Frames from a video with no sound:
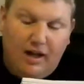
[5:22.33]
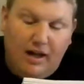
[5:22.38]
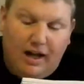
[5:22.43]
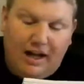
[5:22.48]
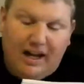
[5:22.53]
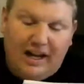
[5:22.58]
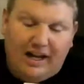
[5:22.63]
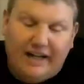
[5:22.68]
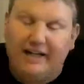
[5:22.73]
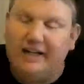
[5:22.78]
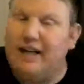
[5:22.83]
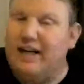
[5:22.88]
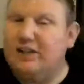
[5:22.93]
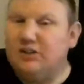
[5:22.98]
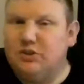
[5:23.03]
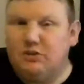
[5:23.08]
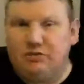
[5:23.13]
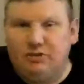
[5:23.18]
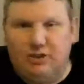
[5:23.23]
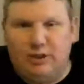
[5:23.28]
I
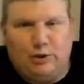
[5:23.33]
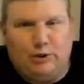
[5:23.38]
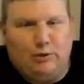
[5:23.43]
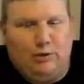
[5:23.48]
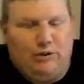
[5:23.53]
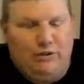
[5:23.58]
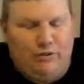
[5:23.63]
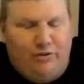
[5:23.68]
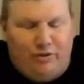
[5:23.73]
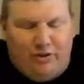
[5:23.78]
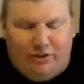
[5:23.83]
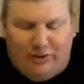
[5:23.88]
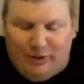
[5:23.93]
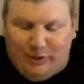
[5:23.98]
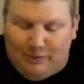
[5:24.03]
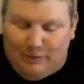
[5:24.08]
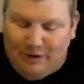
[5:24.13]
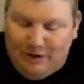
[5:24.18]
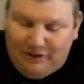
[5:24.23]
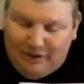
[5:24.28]
agonized over this one for a
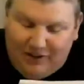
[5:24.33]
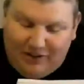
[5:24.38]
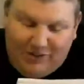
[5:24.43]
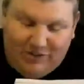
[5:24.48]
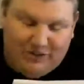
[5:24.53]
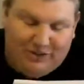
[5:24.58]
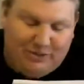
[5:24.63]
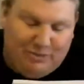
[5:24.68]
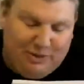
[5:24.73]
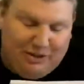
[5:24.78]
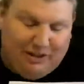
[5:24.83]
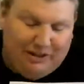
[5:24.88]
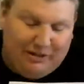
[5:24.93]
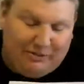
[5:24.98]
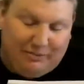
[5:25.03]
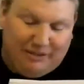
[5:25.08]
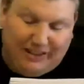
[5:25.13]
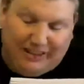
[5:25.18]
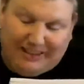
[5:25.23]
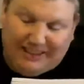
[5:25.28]
little bit when I went to pick.
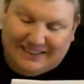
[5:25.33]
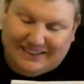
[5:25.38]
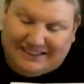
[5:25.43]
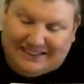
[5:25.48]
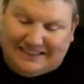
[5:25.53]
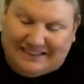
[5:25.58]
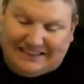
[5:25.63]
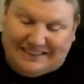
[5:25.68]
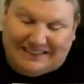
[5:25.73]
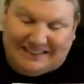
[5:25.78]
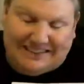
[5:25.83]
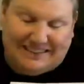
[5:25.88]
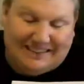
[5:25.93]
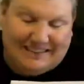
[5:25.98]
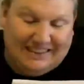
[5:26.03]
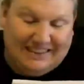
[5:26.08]
I'm like, ugh.